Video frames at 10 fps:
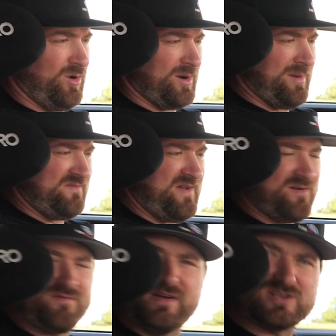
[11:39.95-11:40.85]
One of my
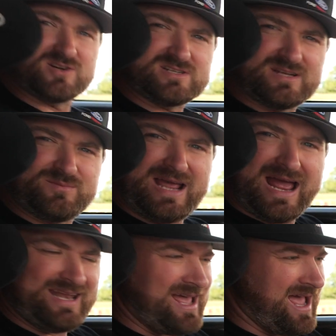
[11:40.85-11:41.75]
favorite features that we
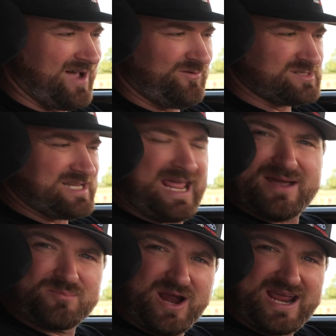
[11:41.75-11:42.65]
had to have was the
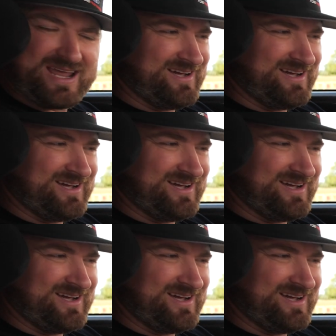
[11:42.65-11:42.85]
handbrake,